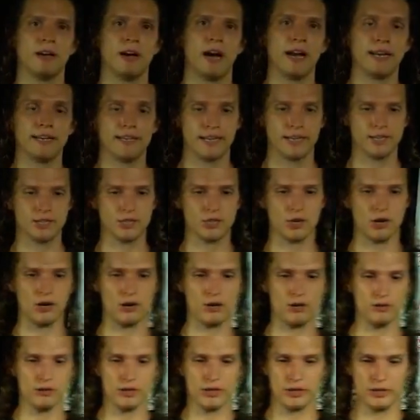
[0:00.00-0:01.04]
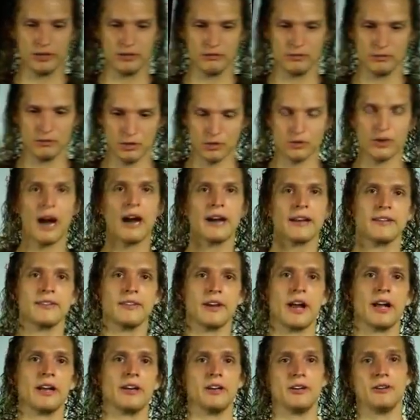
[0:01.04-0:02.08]
I ditched all the karate
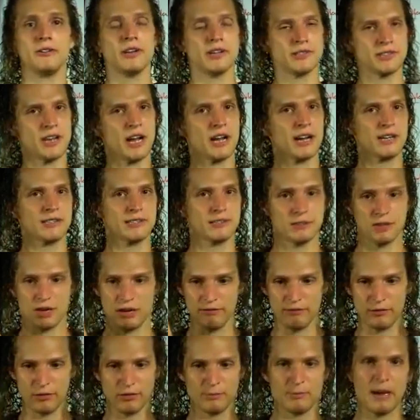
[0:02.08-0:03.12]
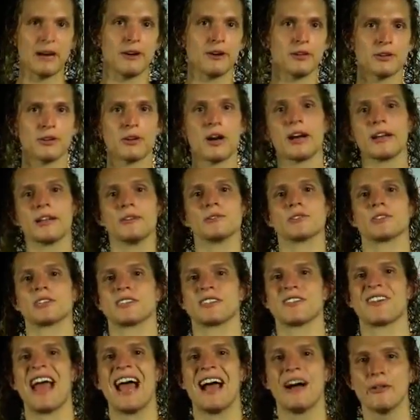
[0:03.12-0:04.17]
that I knew. Now, it's not because Kung Fu's better than karate. It was because
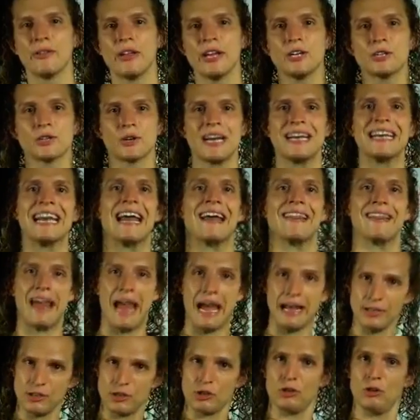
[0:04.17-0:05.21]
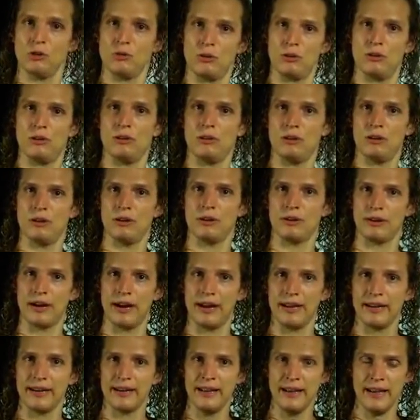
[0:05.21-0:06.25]
of how they trained at that school,
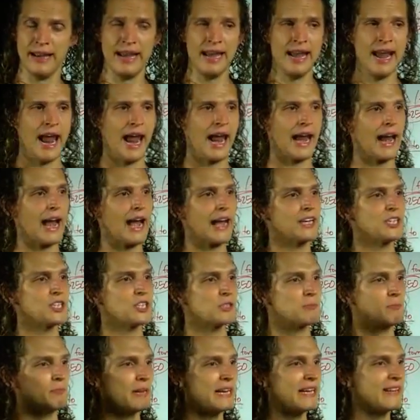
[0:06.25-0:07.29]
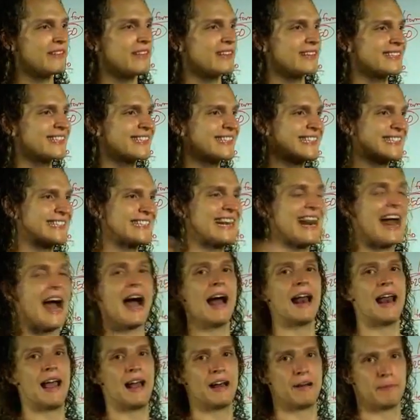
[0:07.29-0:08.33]
right? And I just beat the
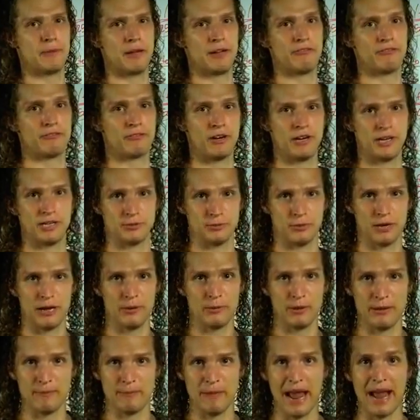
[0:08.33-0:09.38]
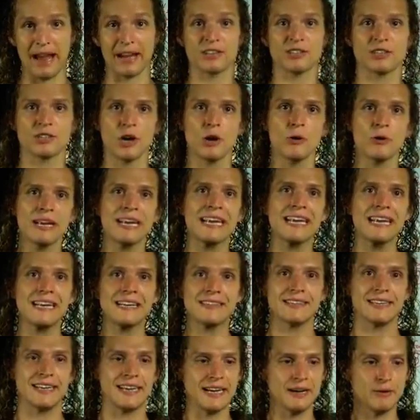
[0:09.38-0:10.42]
snot out of my friends when I went back. So
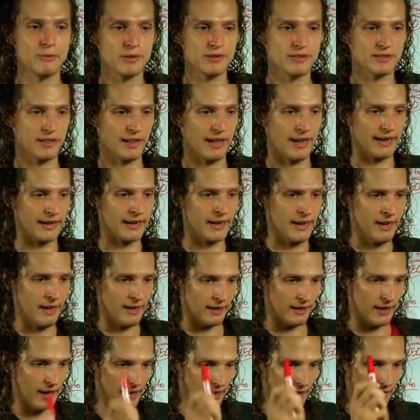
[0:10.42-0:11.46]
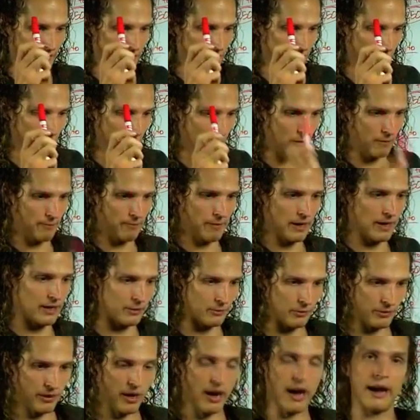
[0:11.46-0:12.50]
easy, it was like cutting through warm
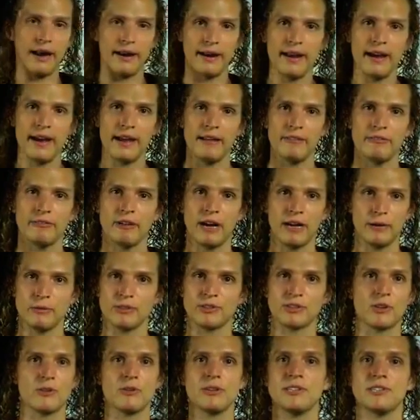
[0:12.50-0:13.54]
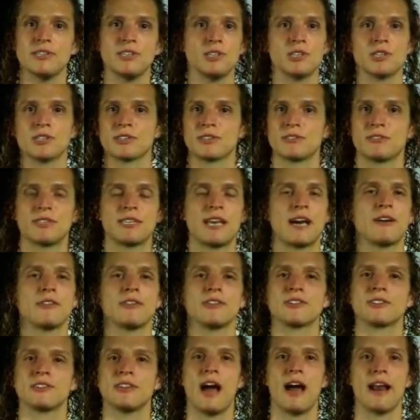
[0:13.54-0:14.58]
butter with a hot knife. It was so easy to just tear
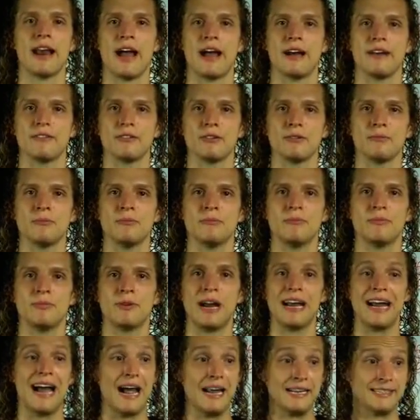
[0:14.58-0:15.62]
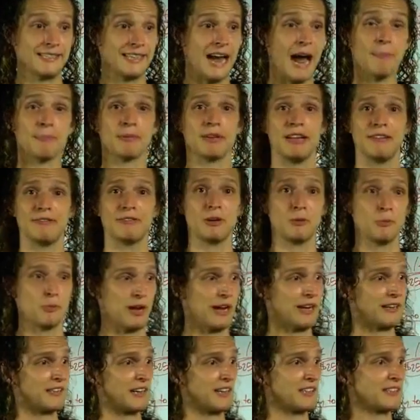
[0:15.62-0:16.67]
the snot out of them, right? I stopped lifting
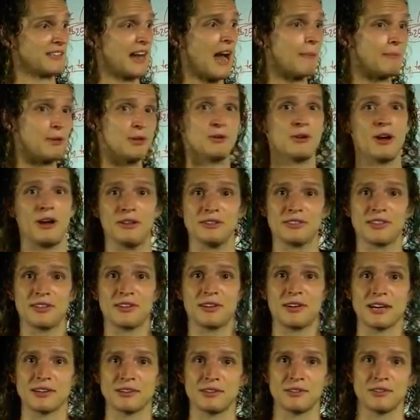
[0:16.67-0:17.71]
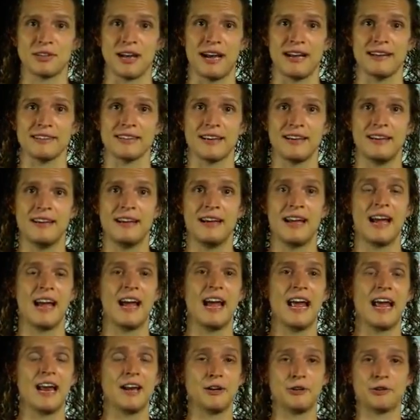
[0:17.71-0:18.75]
weights. I stopped doing all this other exercise,
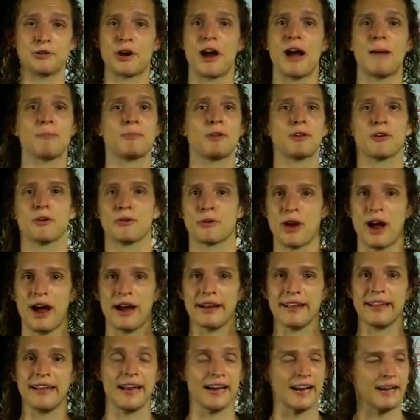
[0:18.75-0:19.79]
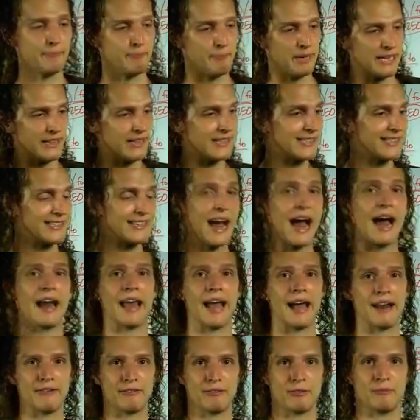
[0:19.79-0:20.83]
dropped the karate, and I beat the snot
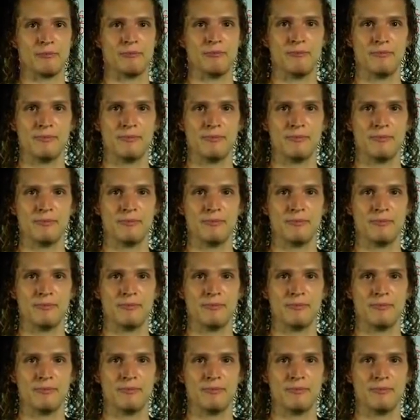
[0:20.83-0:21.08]
out of them.